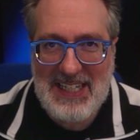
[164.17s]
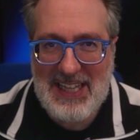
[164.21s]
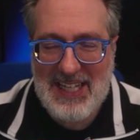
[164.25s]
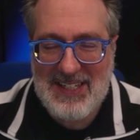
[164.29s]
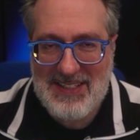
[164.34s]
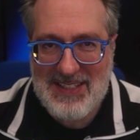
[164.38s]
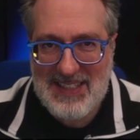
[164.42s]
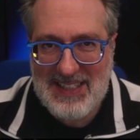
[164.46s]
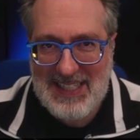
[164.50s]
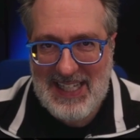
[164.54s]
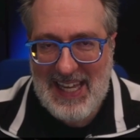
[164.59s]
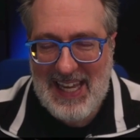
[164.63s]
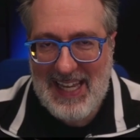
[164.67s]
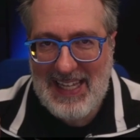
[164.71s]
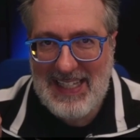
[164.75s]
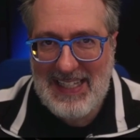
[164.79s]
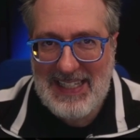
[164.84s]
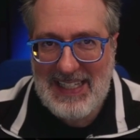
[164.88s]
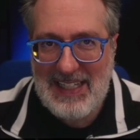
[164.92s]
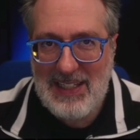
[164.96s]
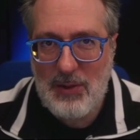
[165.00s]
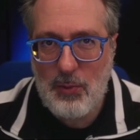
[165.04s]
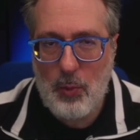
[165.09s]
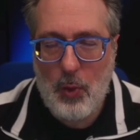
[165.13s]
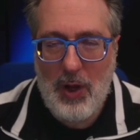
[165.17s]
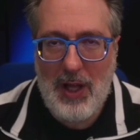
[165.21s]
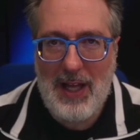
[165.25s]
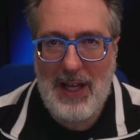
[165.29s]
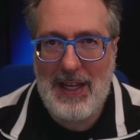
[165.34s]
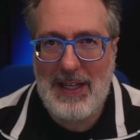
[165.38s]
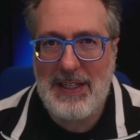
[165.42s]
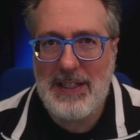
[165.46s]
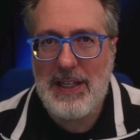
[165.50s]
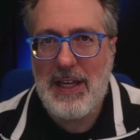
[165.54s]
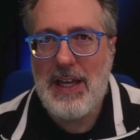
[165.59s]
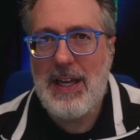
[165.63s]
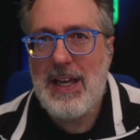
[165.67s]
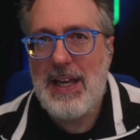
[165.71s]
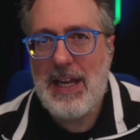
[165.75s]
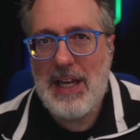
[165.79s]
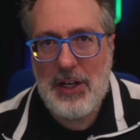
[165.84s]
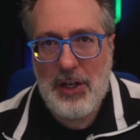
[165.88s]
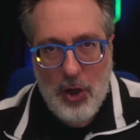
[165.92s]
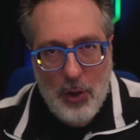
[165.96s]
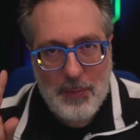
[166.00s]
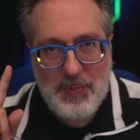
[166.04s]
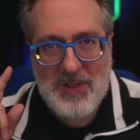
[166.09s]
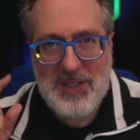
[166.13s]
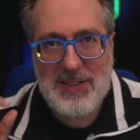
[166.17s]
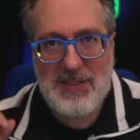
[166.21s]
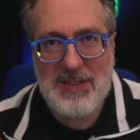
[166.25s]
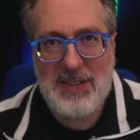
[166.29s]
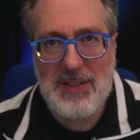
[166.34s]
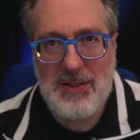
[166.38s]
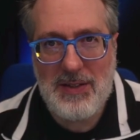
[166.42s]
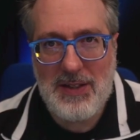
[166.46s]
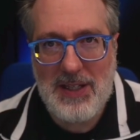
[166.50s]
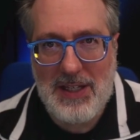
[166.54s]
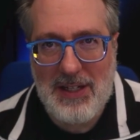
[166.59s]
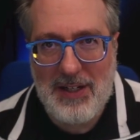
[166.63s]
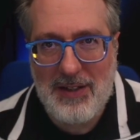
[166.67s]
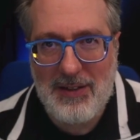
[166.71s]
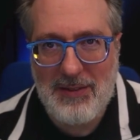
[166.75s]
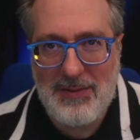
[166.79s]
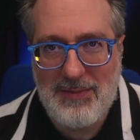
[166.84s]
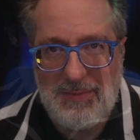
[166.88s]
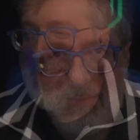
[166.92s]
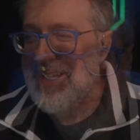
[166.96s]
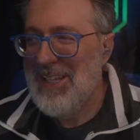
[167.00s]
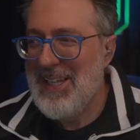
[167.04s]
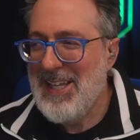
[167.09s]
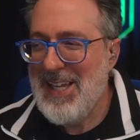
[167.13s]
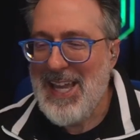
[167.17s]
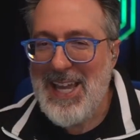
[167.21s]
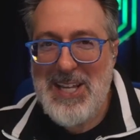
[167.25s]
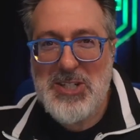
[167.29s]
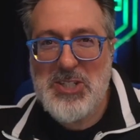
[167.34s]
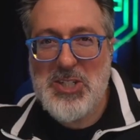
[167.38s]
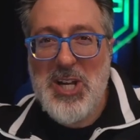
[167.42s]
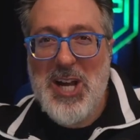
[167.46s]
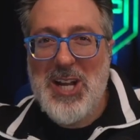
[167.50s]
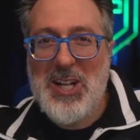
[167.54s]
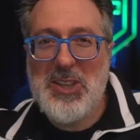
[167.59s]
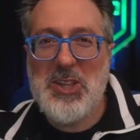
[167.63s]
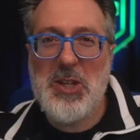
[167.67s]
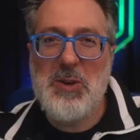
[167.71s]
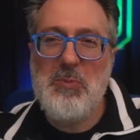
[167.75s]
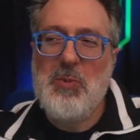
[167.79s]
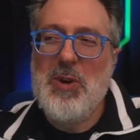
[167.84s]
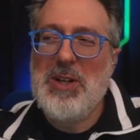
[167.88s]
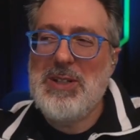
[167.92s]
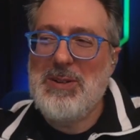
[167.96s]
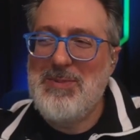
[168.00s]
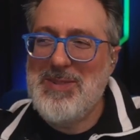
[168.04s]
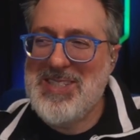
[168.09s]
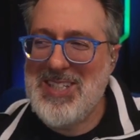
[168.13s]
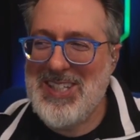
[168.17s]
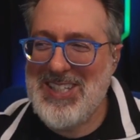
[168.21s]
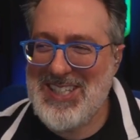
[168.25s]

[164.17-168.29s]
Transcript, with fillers: That's K E Y, and hope to see you there. Hey, Jonathan, welcome to the